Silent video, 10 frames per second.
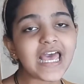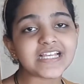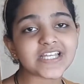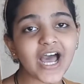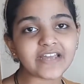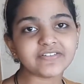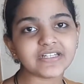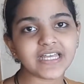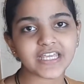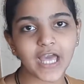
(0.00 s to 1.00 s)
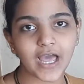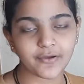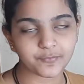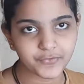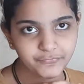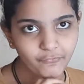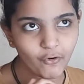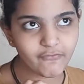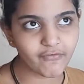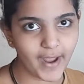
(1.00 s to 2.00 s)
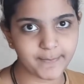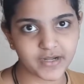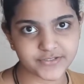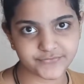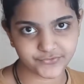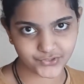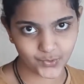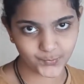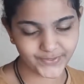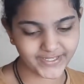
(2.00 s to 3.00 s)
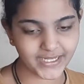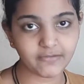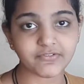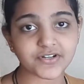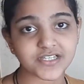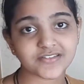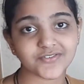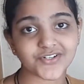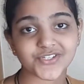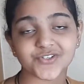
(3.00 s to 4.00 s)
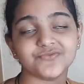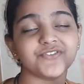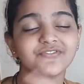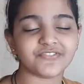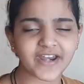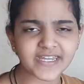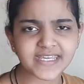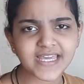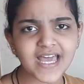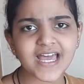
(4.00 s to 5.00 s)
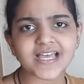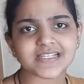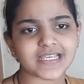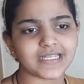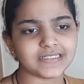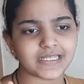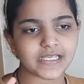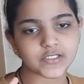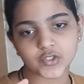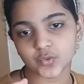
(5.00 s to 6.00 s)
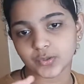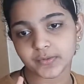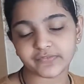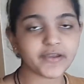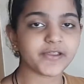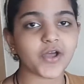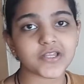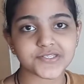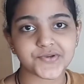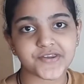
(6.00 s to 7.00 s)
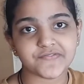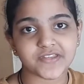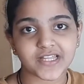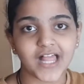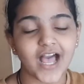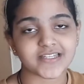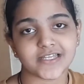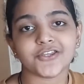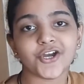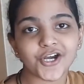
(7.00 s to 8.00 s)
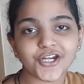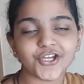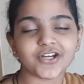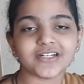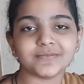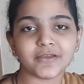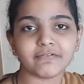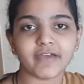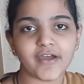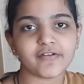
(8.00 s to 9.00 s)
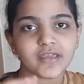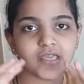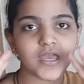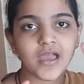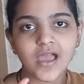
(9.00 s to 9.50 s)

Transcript: So I feel like before 5 minutes, if you don't wake up, first things first, you'll be ready. Second things, you will be very concentrated in the class, and third, you're gonna be very